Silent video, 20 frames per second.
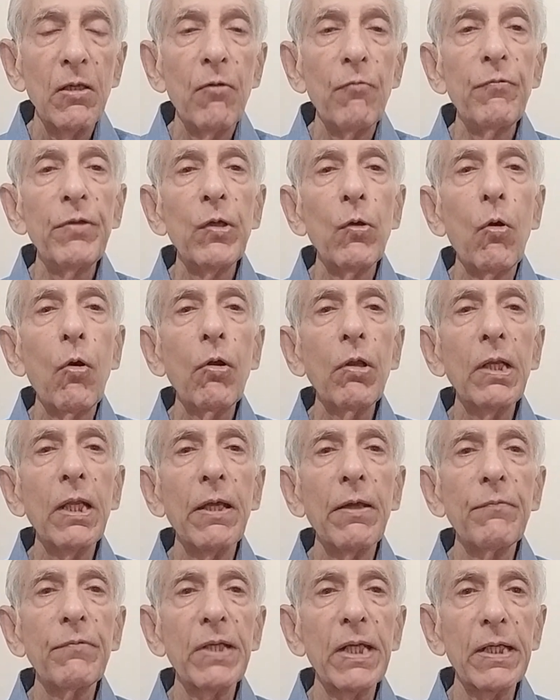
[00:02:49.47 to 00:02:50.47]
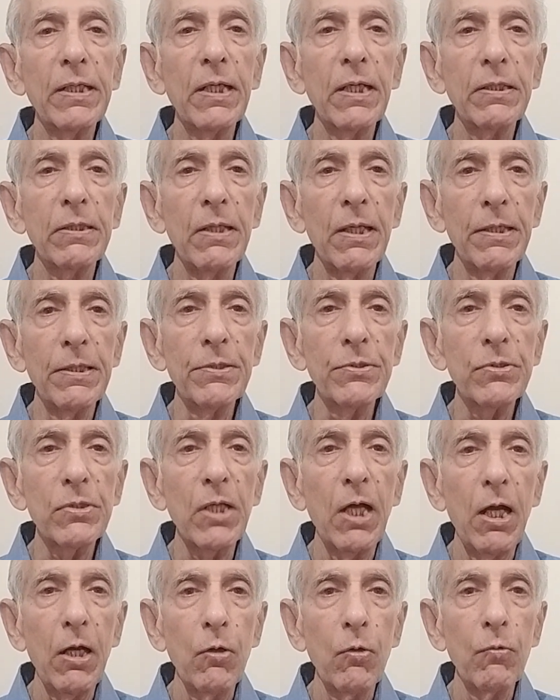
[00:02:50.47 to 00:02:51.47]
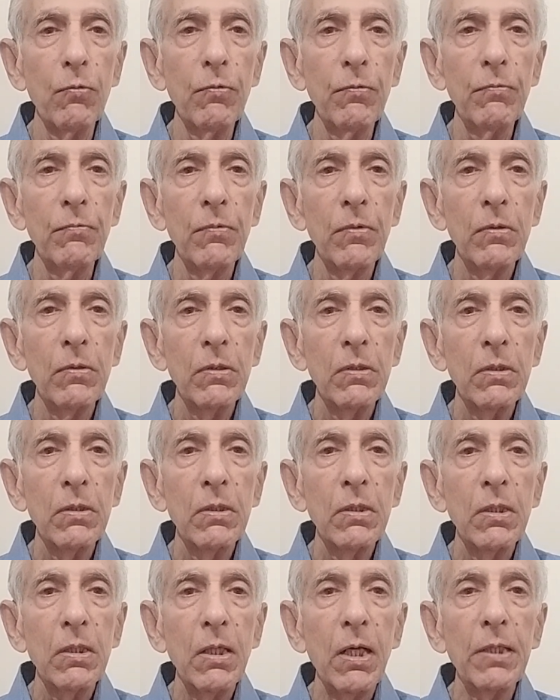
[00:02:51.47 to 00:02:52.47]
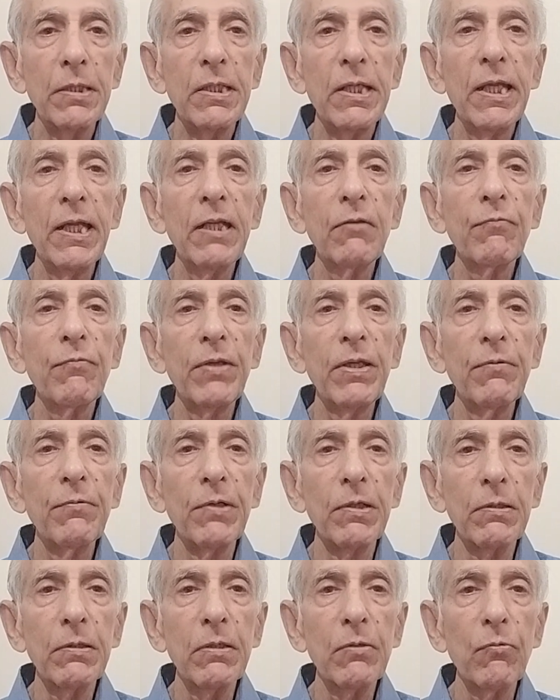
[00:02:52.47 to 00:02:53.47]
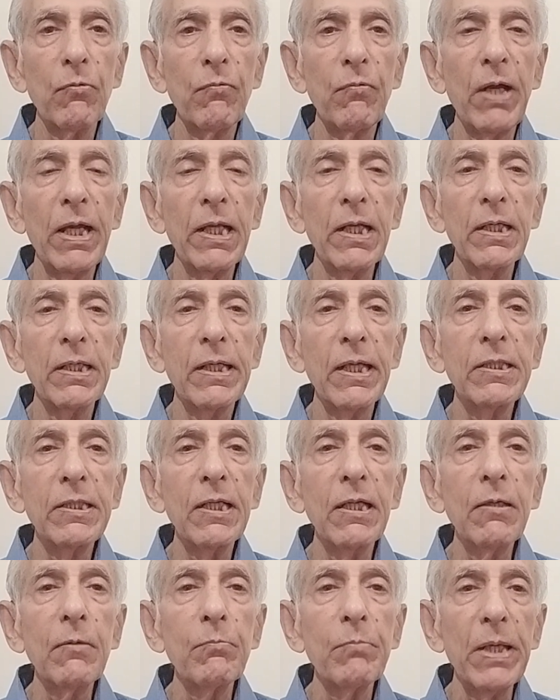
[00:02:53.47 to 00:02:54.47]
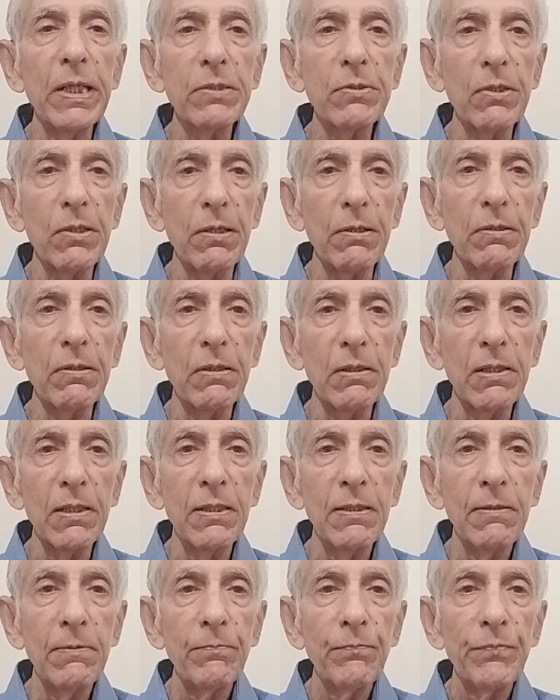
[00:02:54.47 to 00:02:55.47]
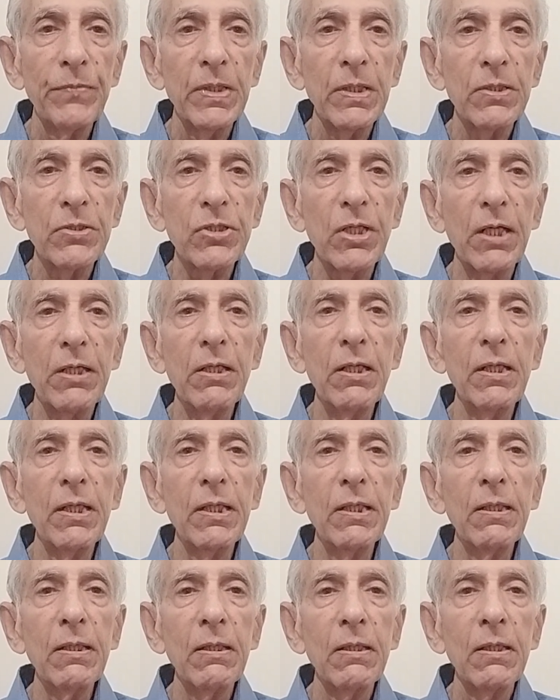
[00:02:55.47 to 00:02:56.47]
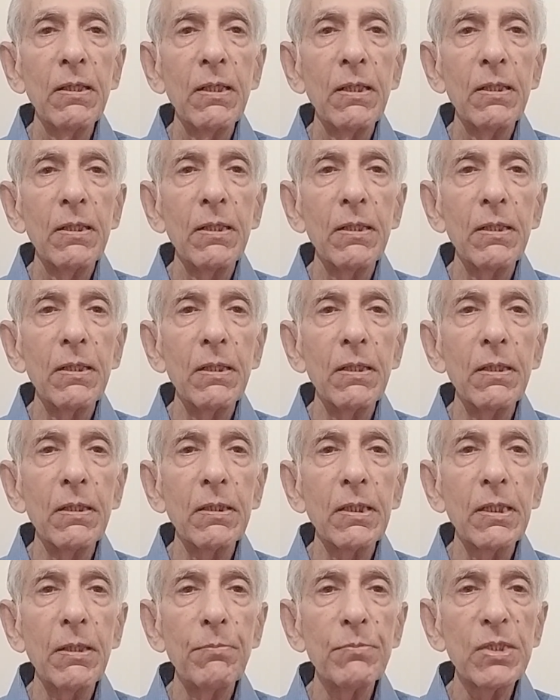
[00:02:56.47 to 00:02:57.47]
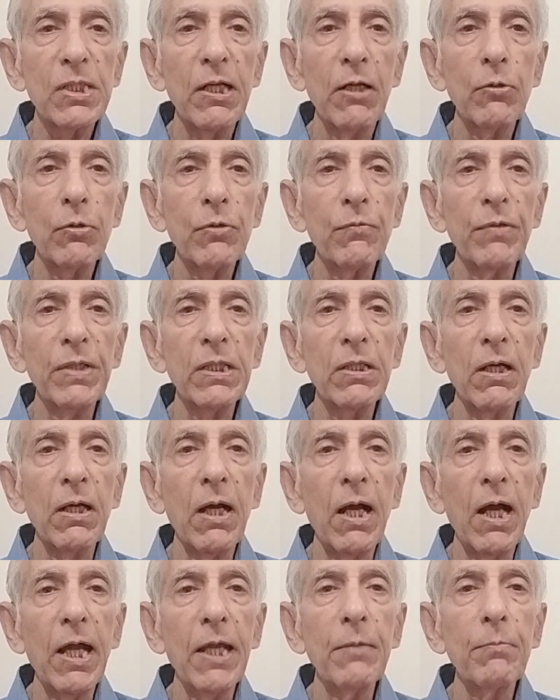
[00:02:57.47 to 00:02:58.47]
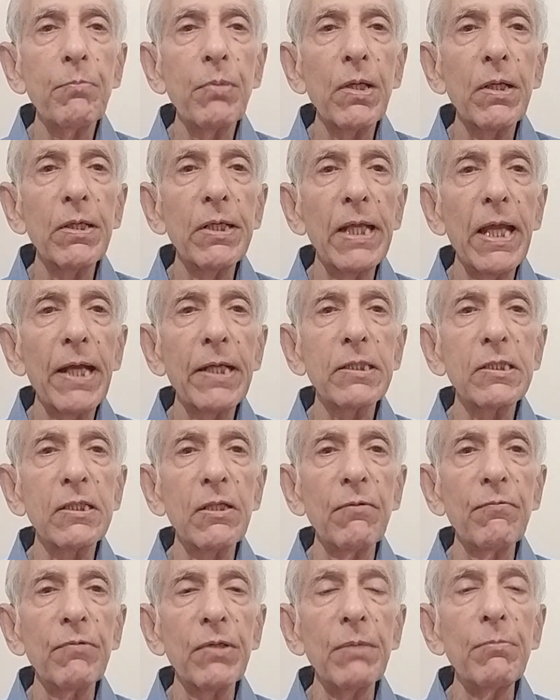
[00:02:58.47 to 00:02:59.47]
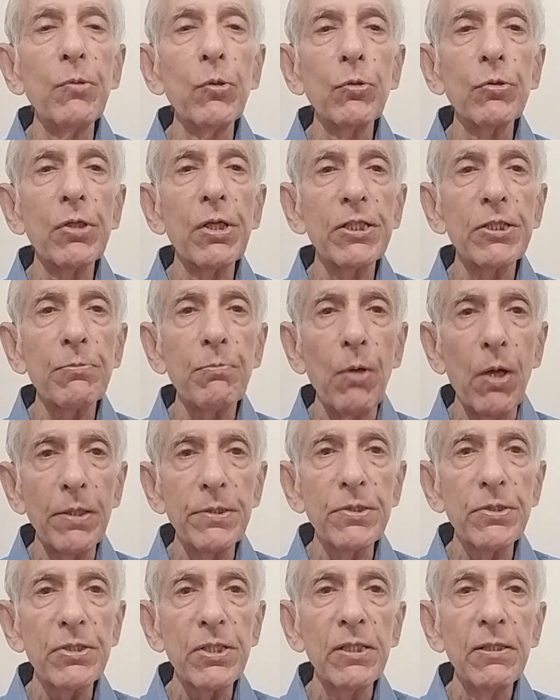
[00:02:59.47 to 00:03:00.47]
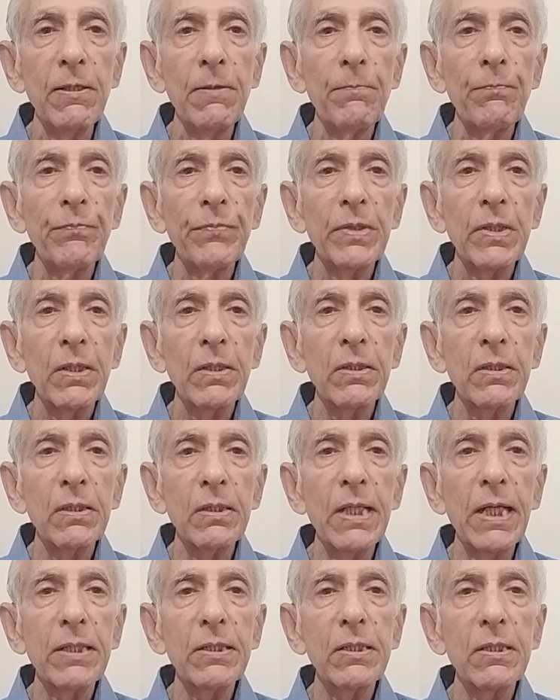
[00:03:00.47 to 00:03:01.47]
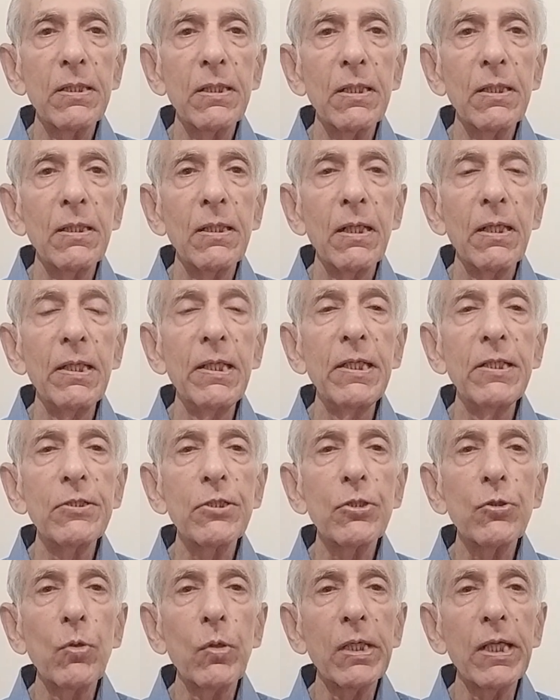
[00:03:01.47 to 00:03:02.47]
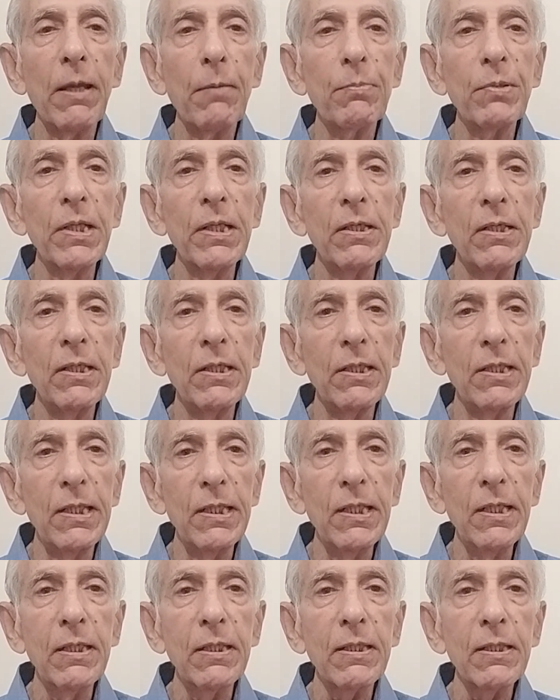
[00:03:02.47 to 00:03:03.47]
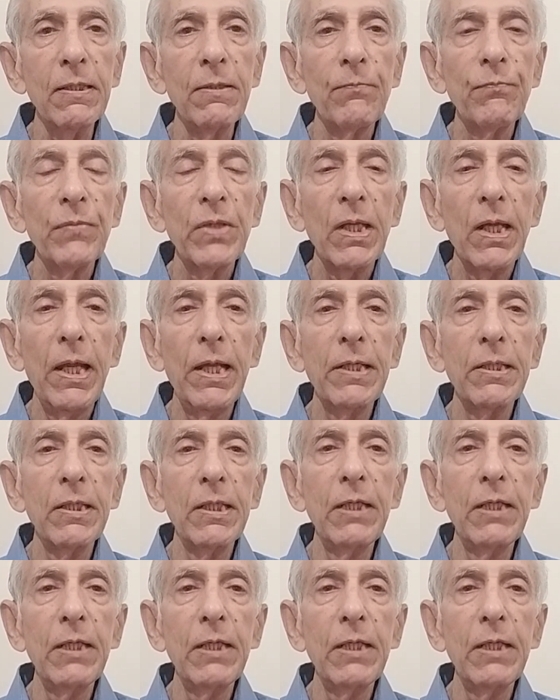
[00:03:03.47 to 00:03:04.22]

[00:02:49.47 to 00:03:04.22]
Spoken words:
We all have recognized how a dengue fever, while getting better, suddenly comes out with a hyper-reactive immune response that leads to capillary leak and